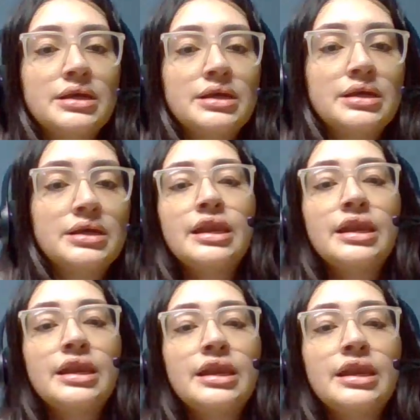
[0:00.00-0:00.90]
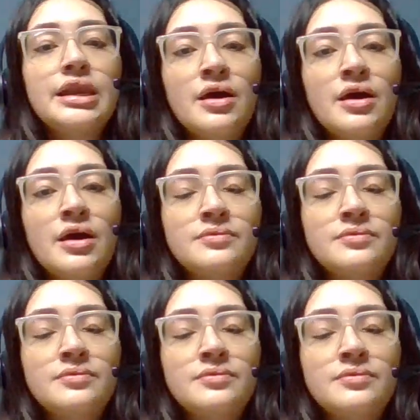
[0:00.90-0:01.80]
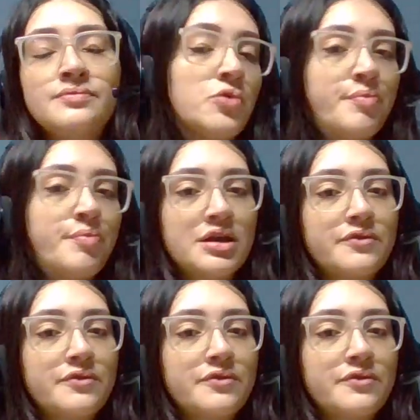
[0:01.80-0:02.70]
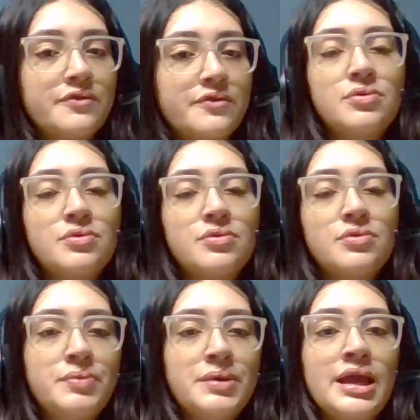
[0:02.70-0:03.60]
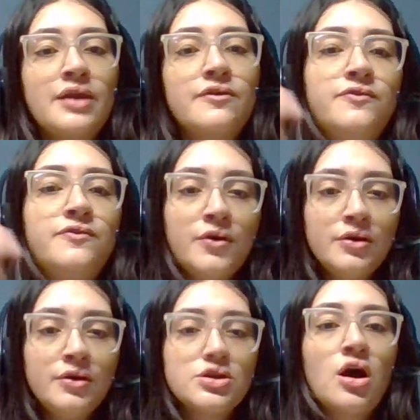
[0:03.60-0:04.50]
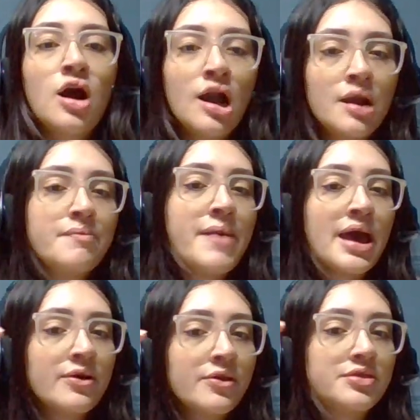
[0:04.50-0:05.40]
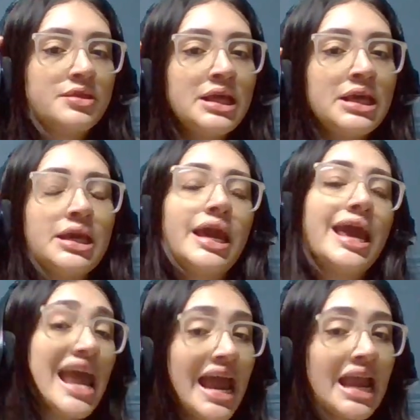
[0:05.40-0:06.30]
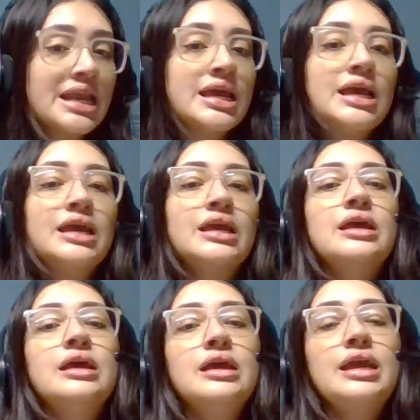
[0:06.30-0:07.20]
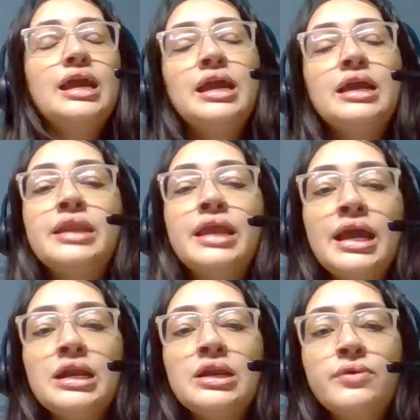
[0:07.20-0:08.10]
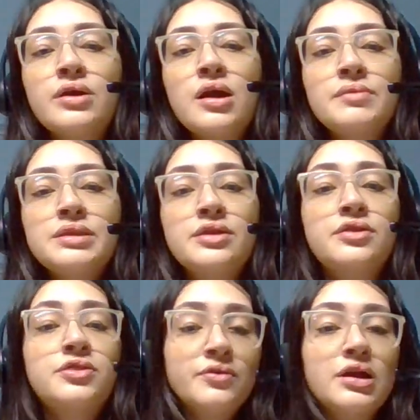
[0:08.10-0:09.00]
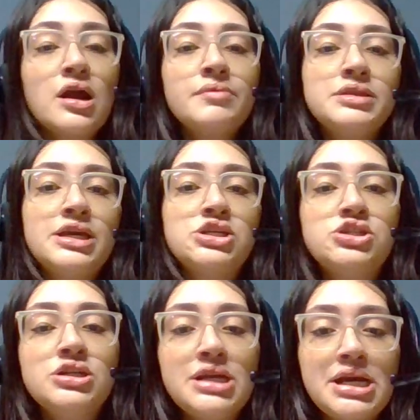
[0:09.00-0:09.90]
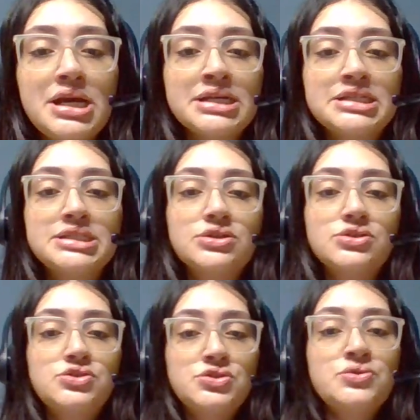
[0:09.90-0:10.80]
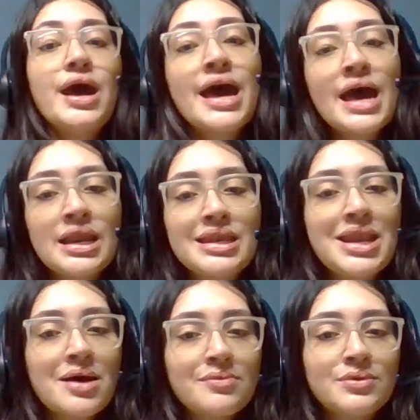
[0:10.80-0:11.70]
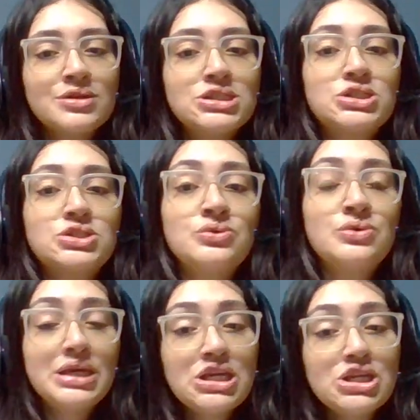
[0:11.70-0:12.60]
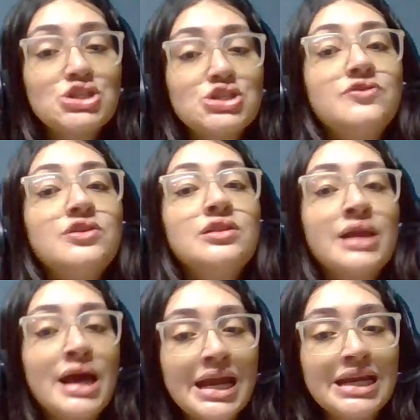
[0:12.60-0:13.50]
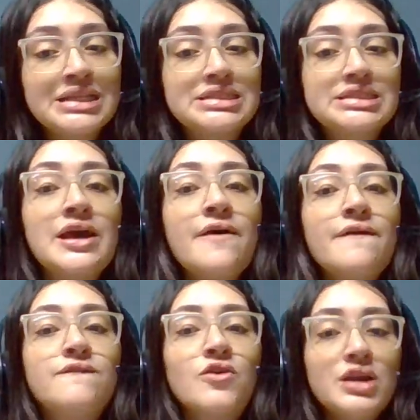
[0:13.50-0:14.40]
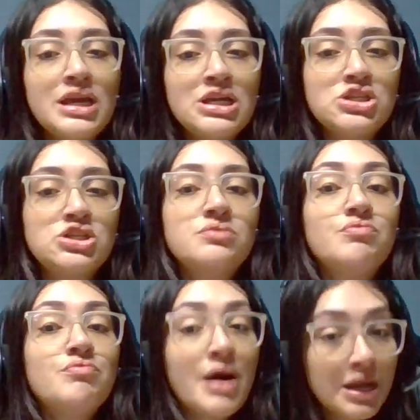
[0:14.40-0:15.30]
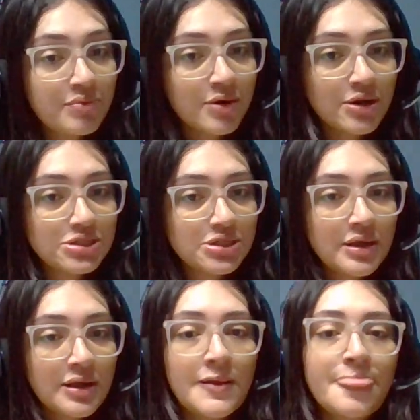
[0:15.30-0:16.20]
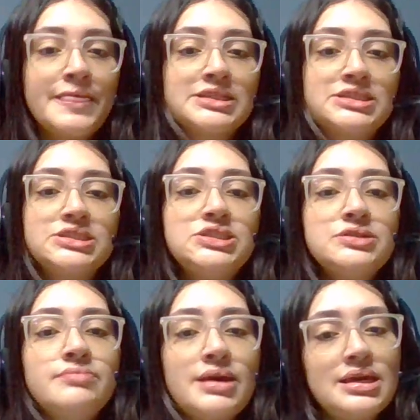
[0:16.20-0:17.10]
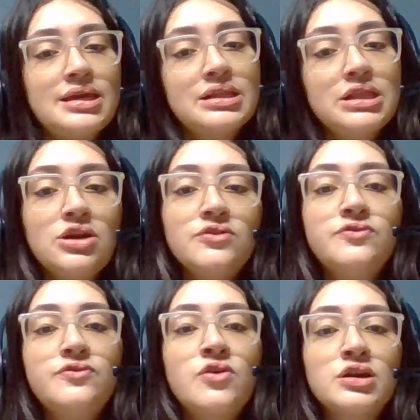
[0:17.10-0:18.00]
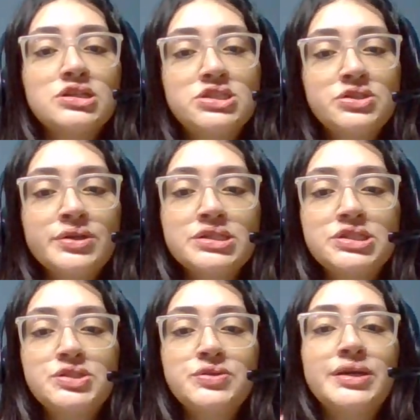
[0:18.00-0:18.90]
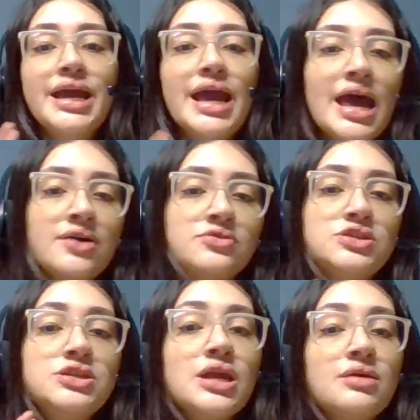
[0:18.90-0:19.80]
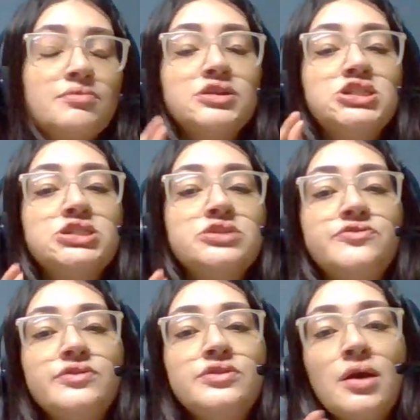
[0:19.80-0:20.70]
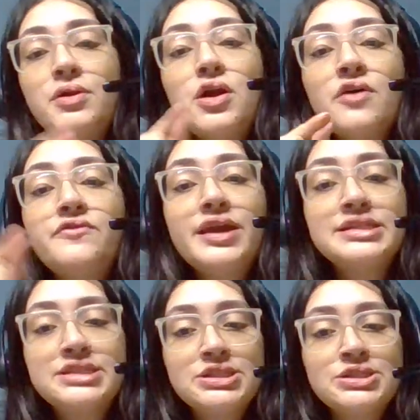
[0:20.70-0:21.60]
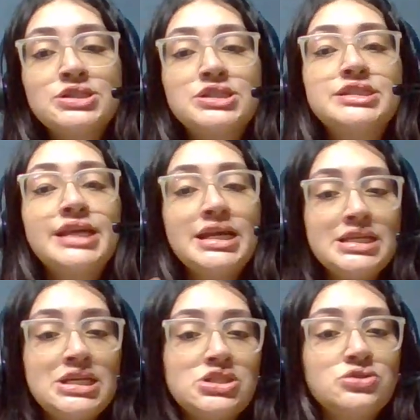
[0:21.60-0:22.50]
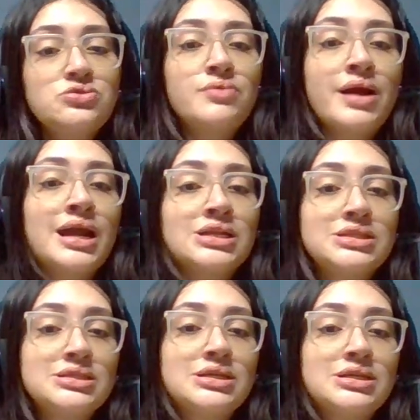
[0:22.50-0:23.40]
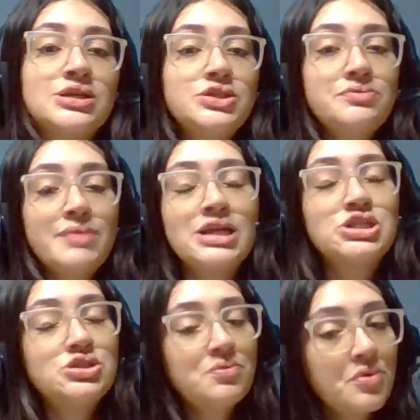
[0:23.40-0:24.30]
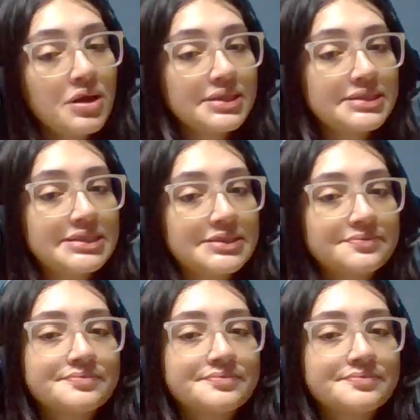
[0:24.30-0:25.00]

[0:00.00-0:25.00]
And then the word bank, for example, would be like foot, arm, mouth, the head. And then the third recommendation is to add numbers to each of the lines for each body part. This is to make it clear for students to count the number of answers they need to write to match the points.